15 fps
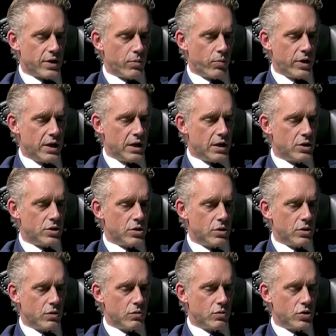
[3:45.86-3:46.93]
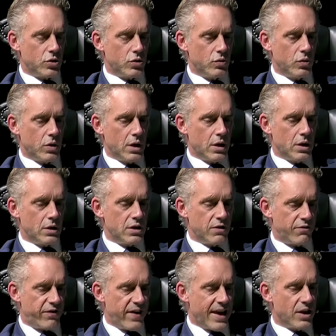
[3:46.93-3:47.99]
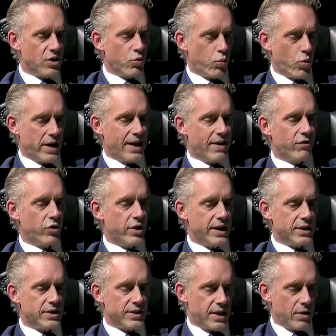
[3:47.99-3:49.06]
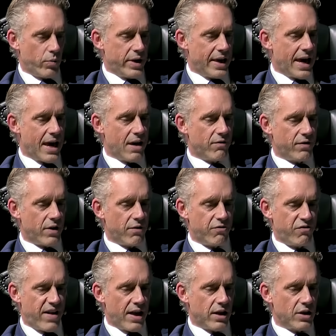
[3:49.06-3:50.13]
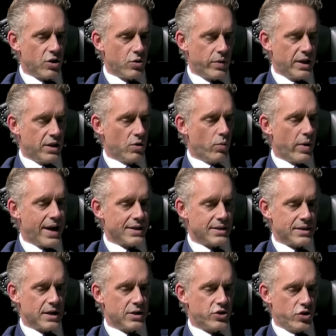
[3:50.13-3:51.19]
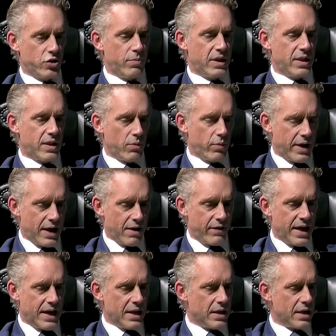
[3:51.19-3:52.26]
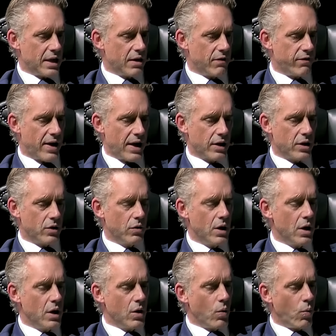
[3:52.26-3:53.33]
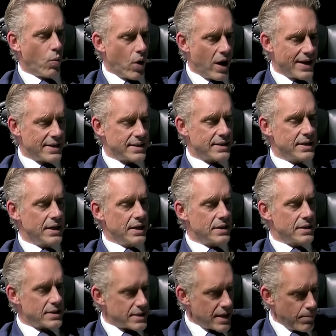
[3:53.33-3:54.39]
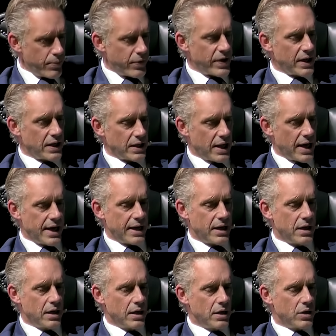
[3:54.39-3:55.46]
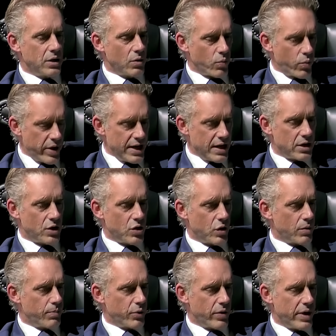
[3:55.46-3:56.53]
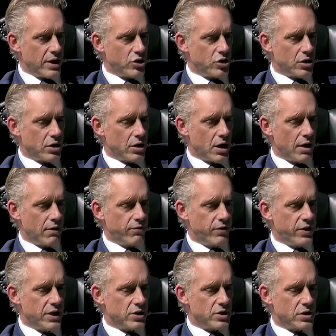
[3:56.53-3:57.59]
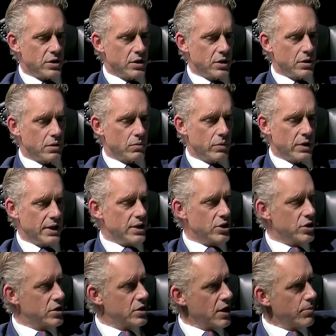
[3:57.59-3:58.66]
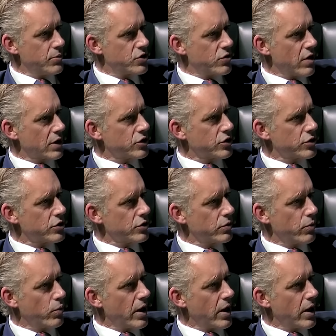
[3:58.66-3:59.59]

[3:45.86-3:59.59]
that we need to do to defend whatever it is that we have of value in the West, assuming that we have anything of value, was something like the reincorporation of this religious substructure. So